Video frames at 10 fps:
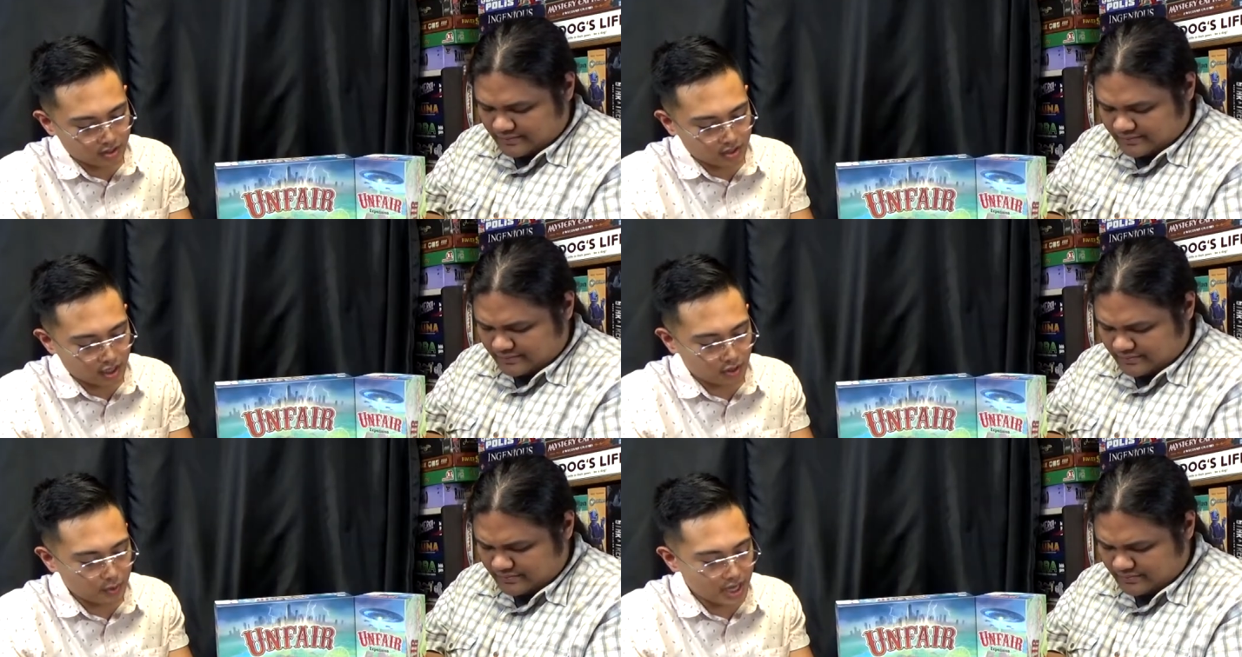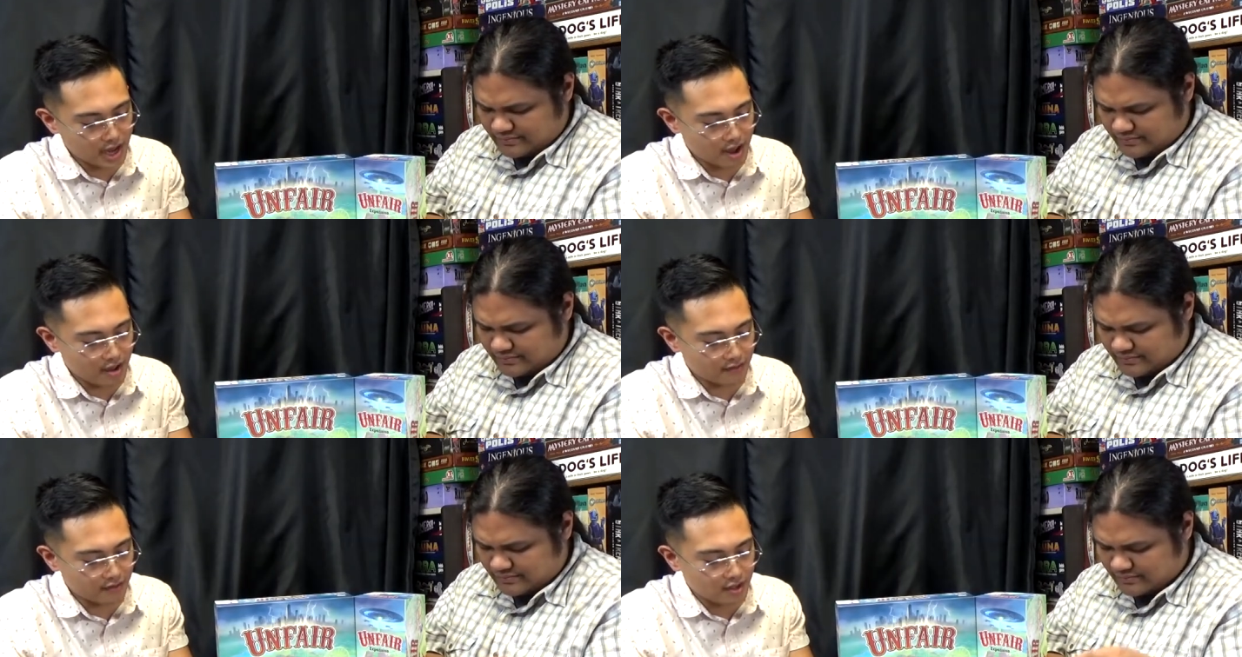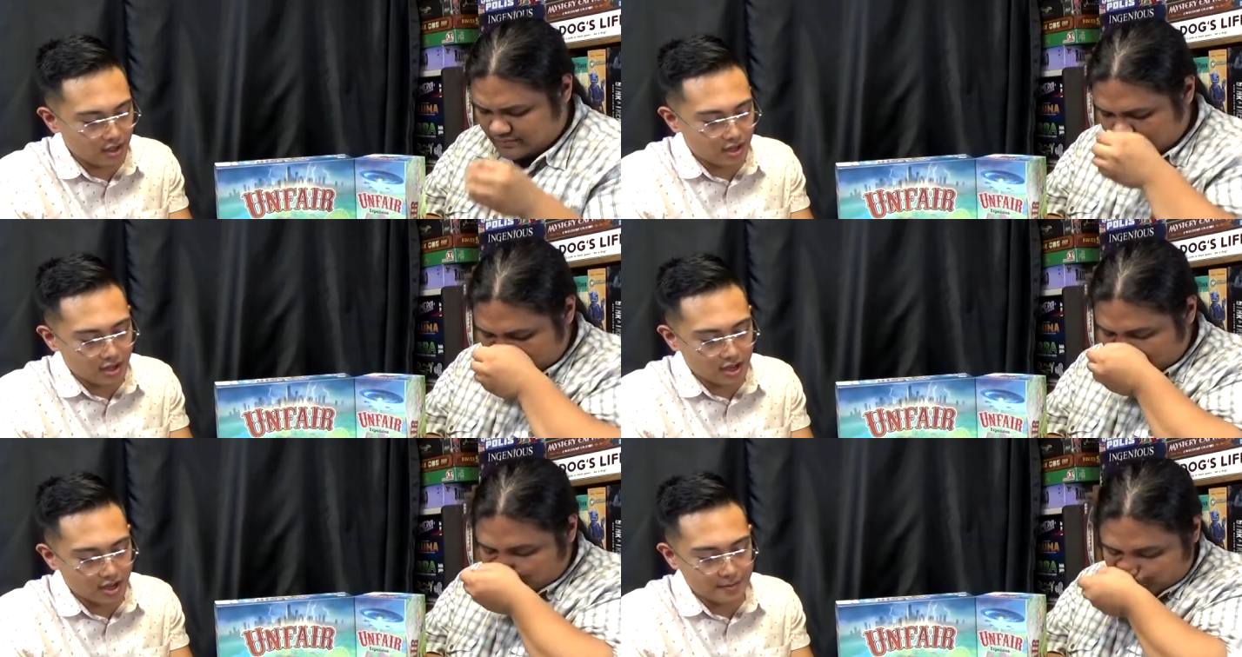Speaker 1: here we have
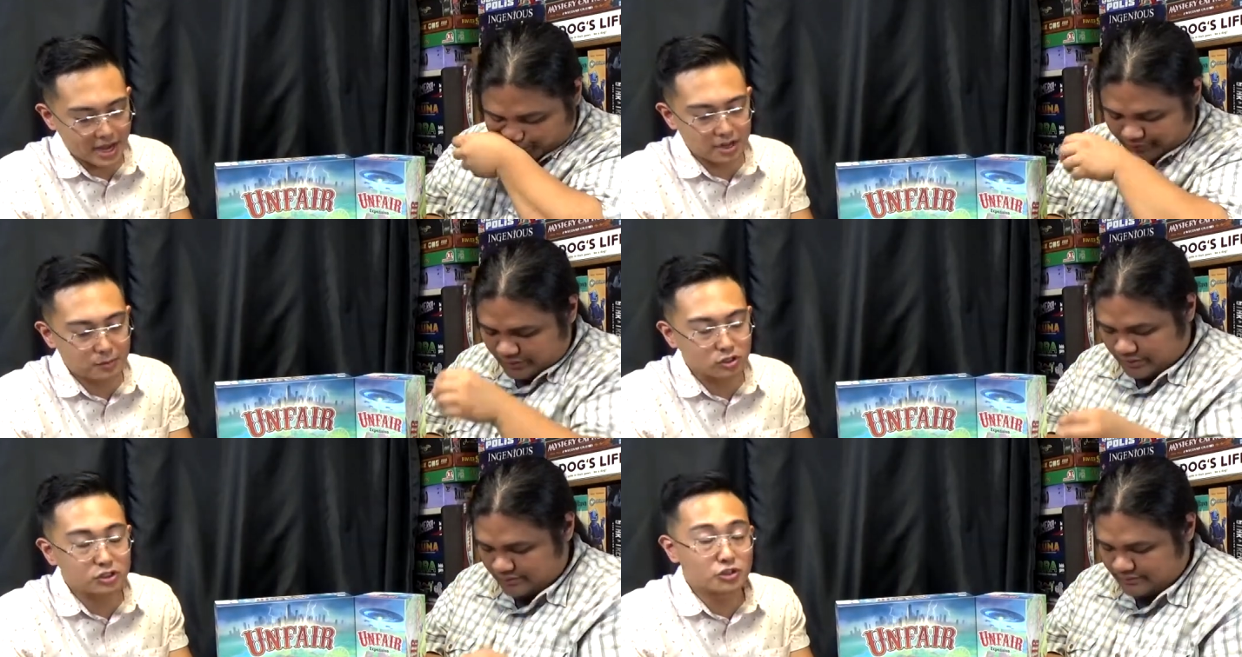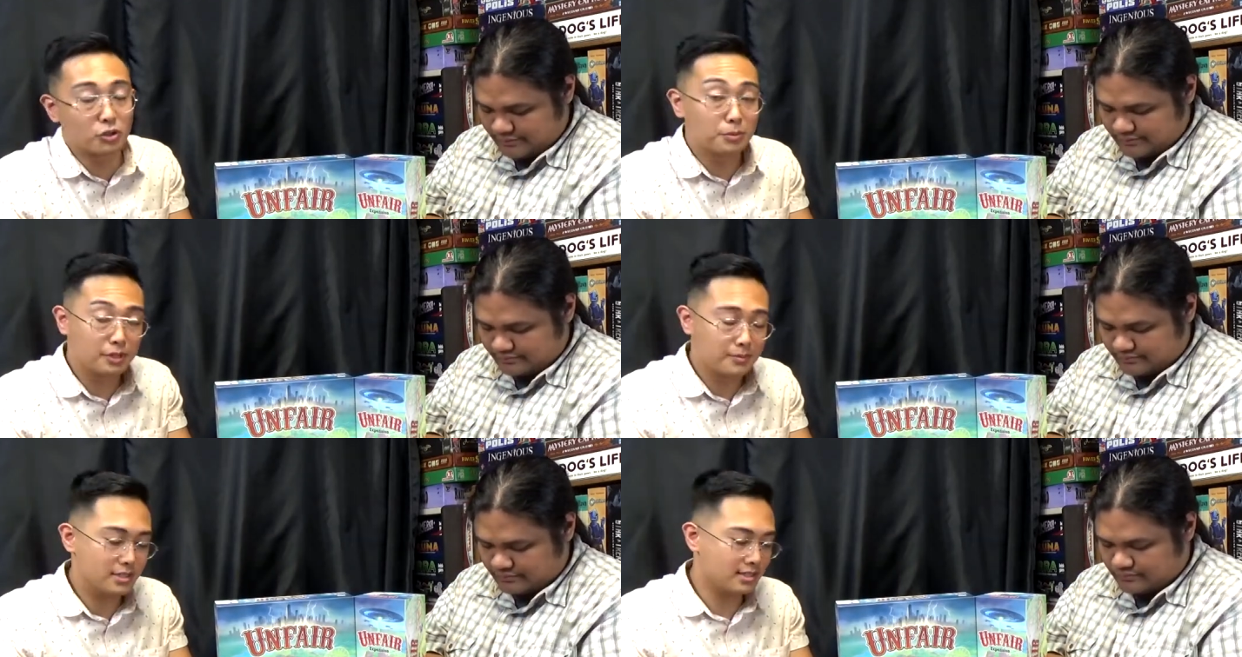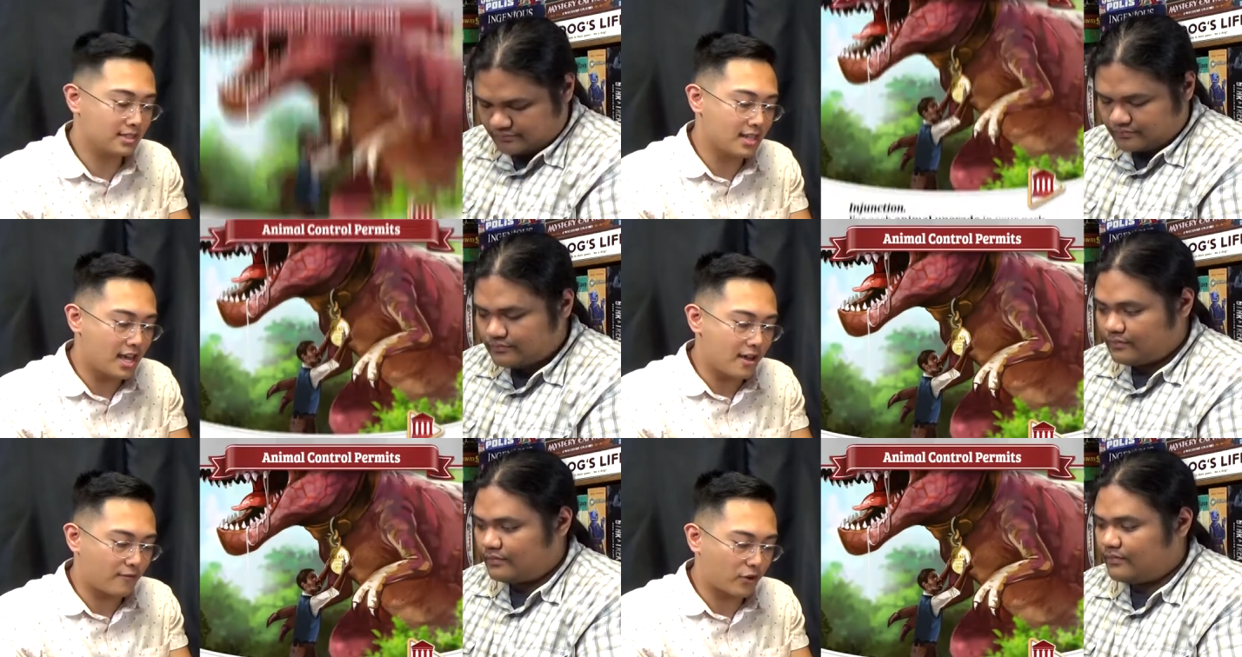um, animal control permits.
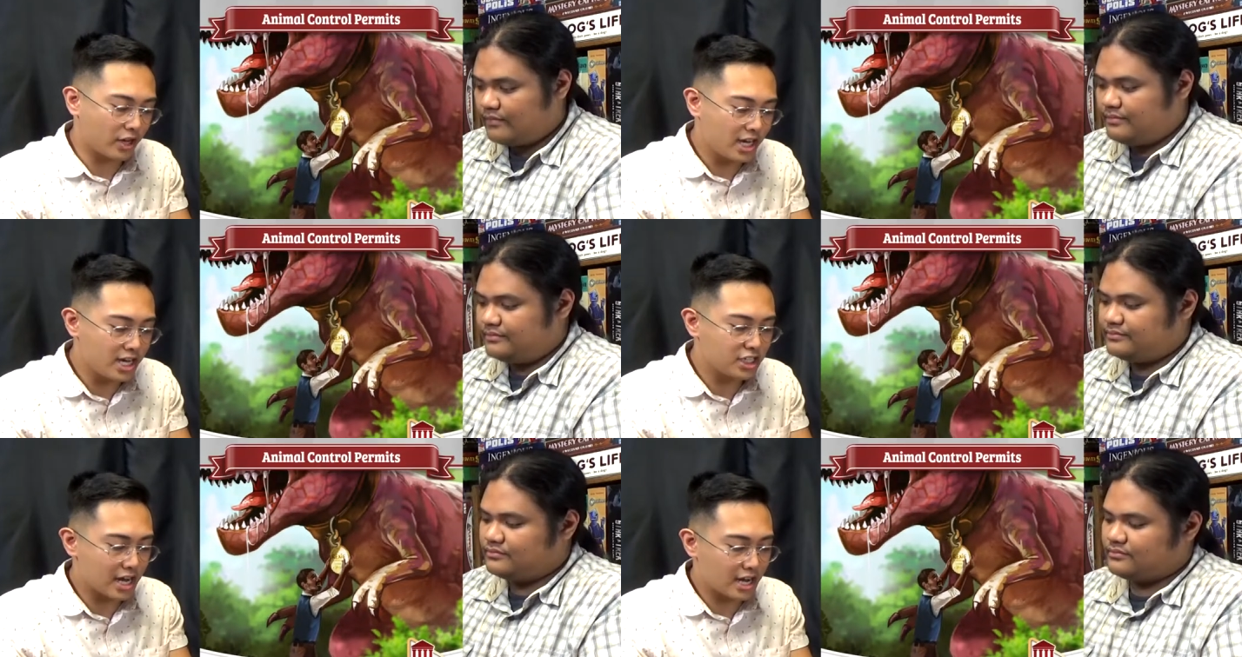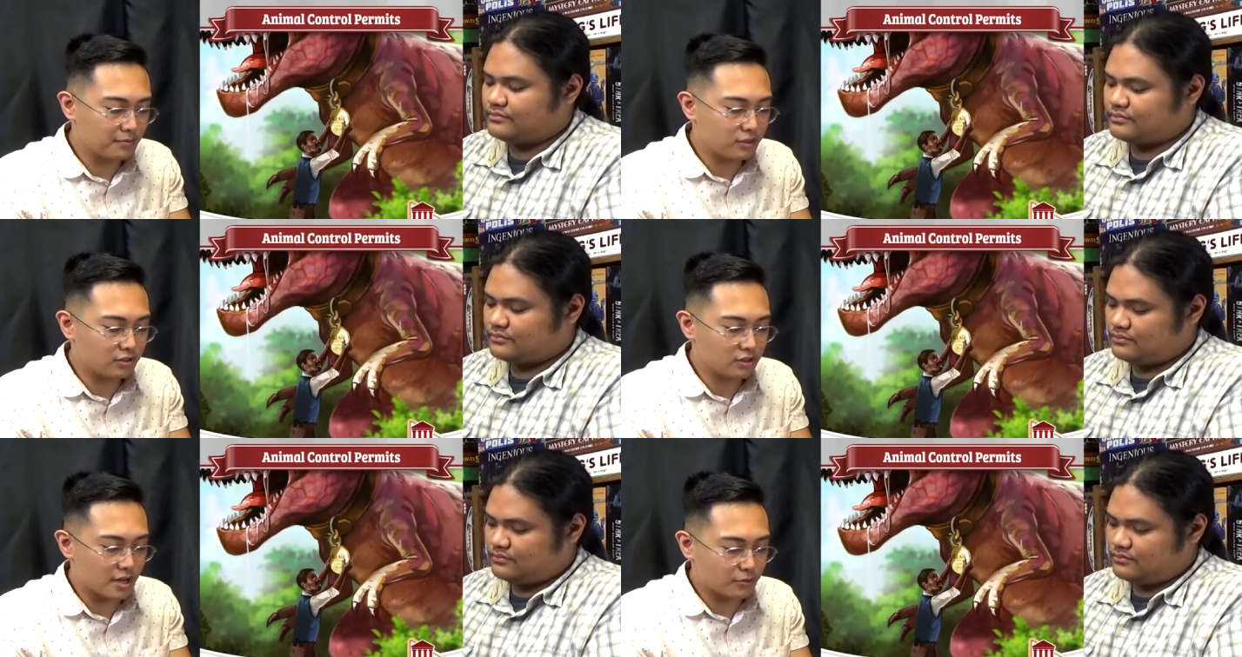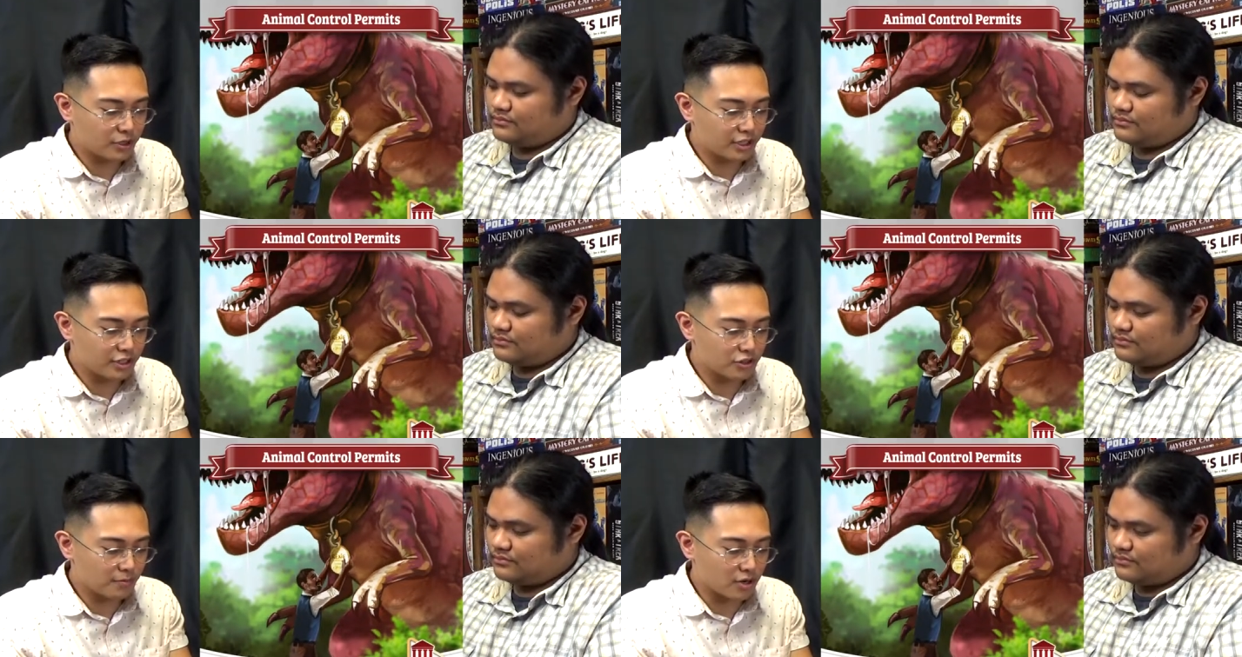For each animal upgrade
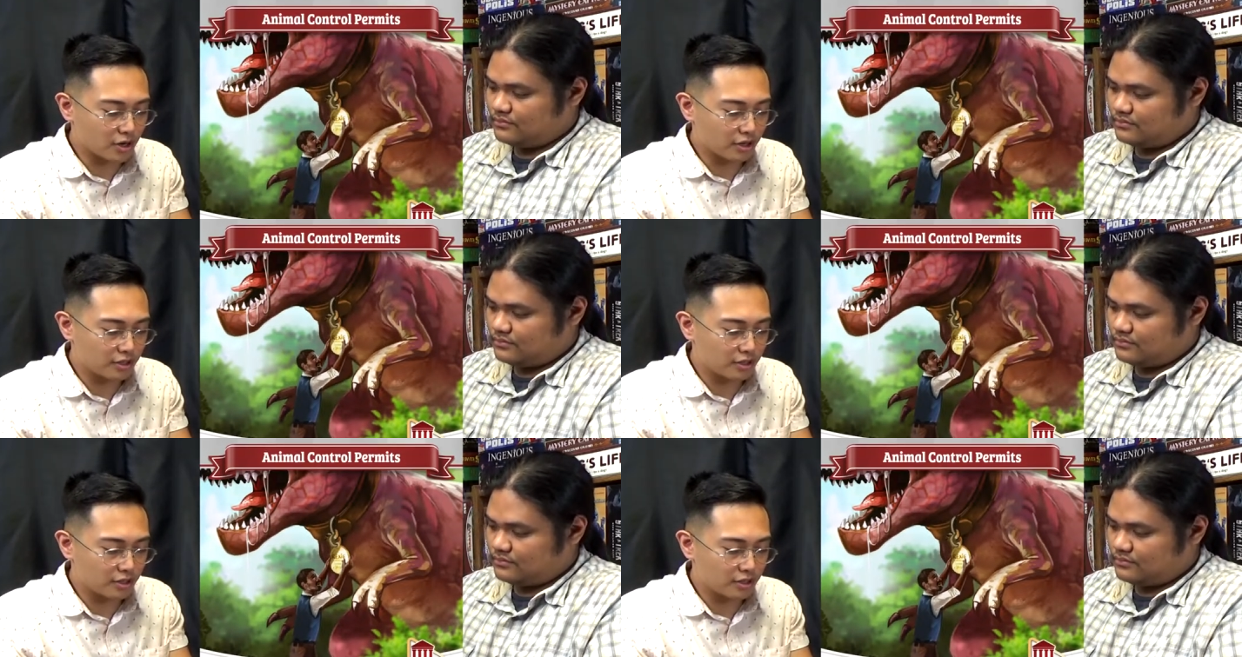in your park,